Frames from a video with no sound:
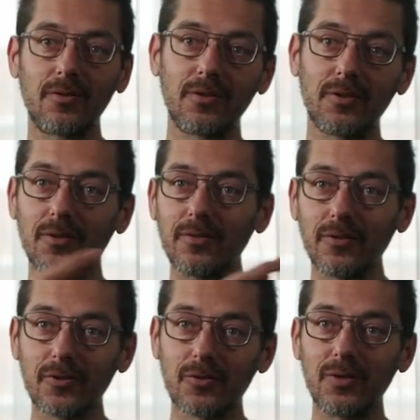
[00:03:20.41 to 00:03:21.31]

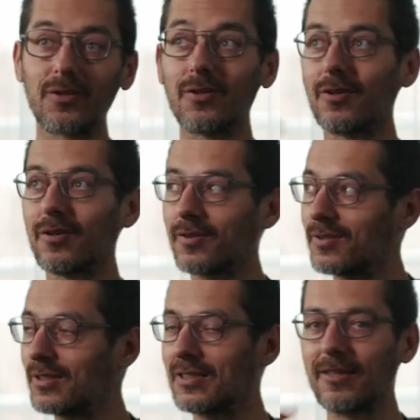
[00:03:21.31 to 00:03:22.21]
the street or the
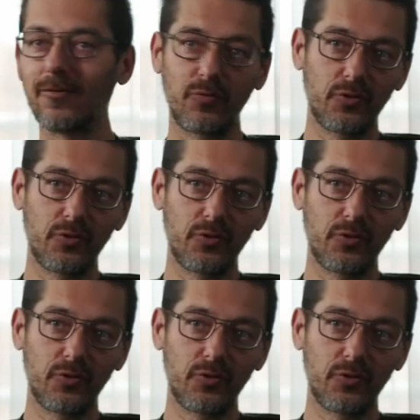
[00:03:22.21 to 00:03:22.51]
city,